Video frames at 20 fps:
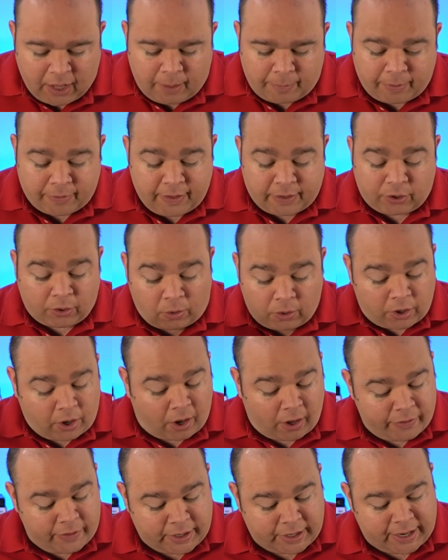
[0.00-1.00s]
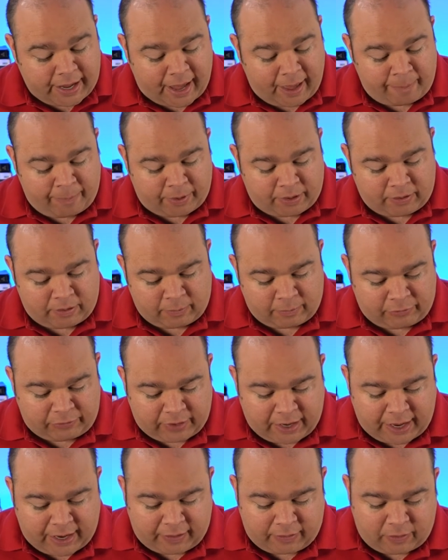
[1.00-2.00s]
But they told all that had happened to them,
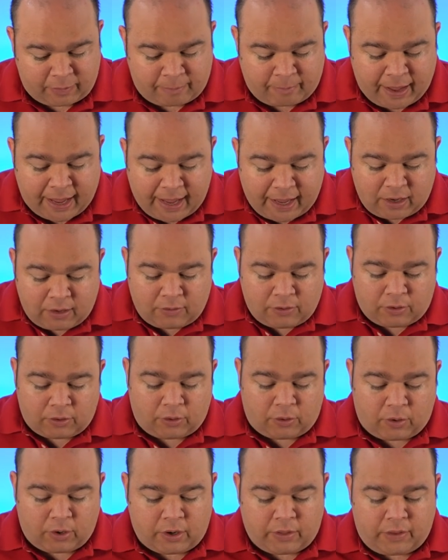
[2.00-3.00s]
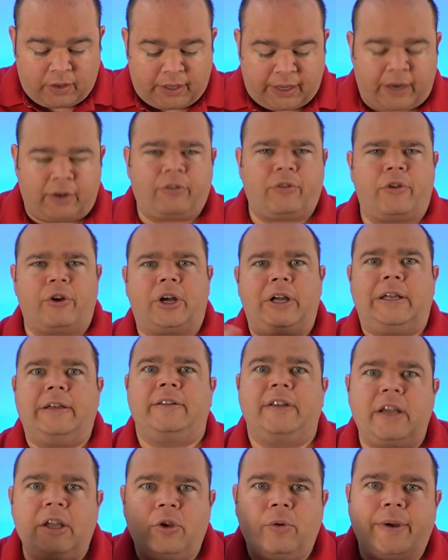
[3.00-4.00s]
saying, the man, the Lord of the land, so they're
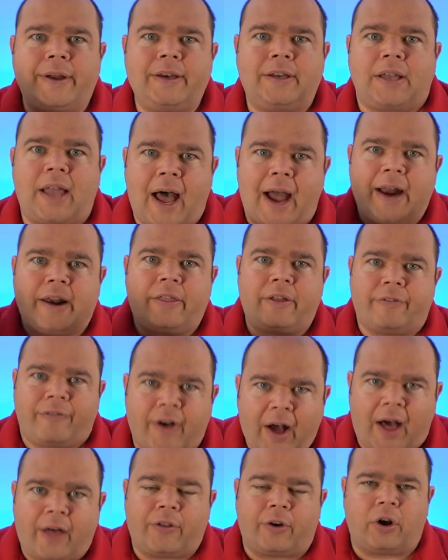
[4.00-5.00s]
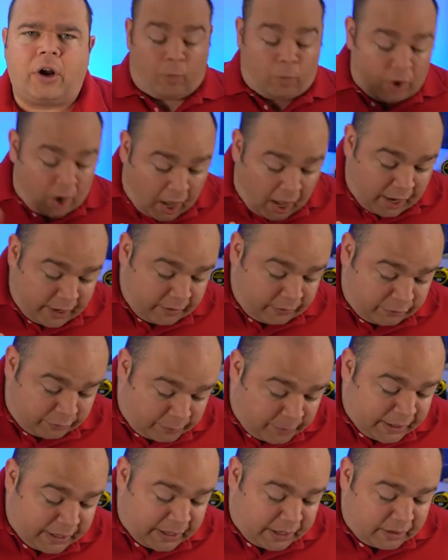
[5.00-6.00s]
continuing to lie to their father. We're honest
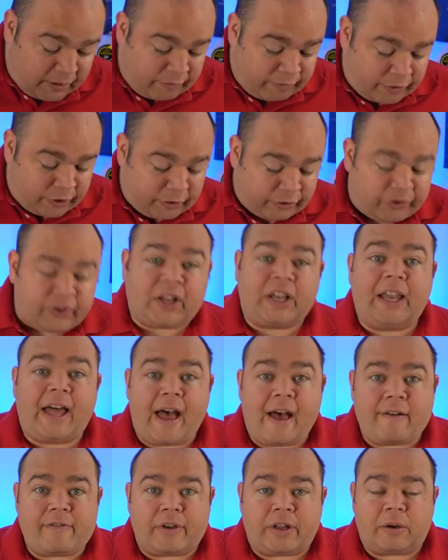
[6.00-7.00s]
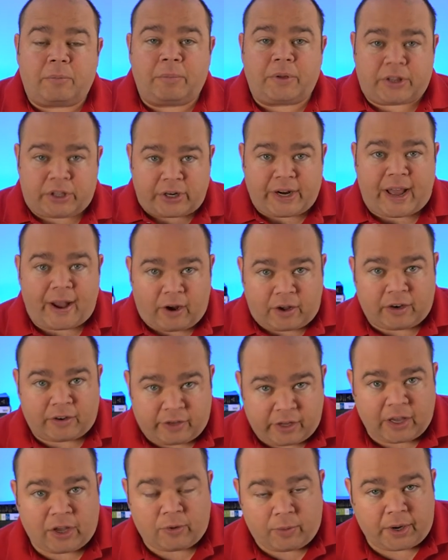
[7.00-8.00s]
men in verse 11, but they're now
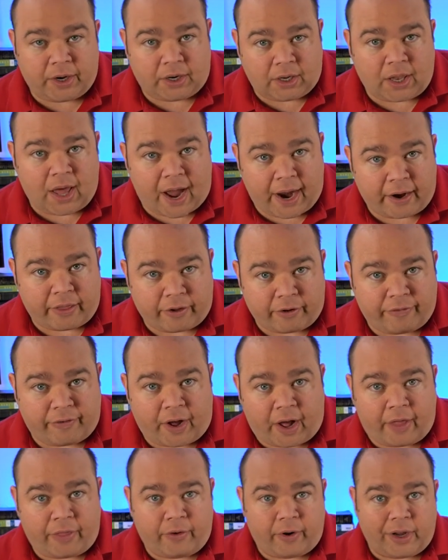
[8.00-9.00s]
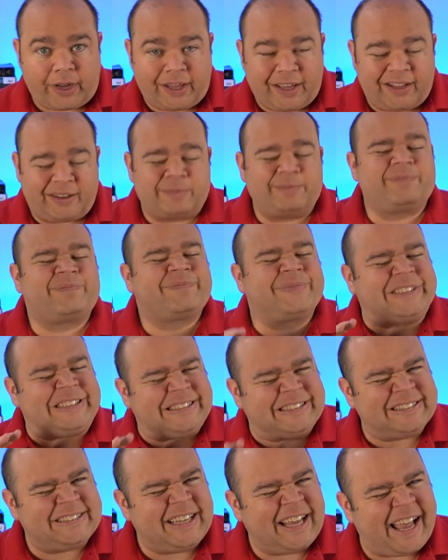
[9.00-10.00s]
continuing to lie to their father again.
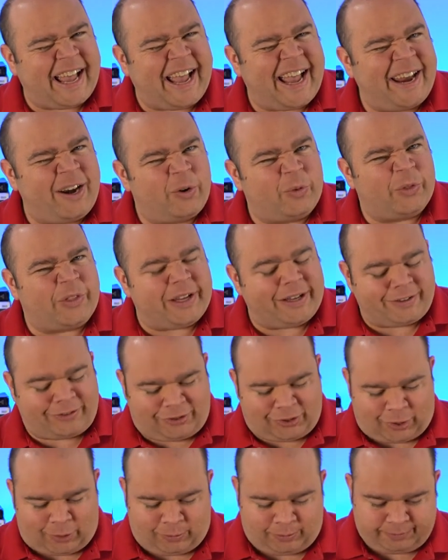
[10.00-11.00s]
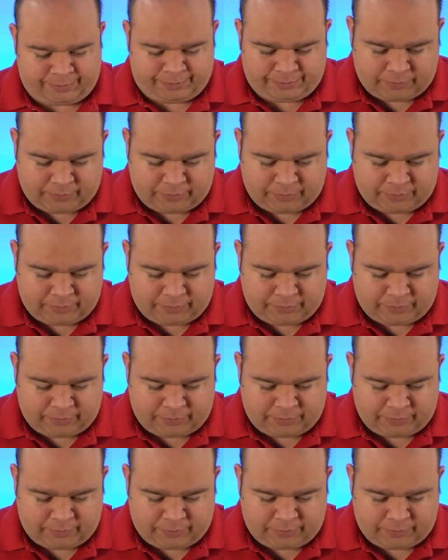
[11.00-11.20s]
I don't think so.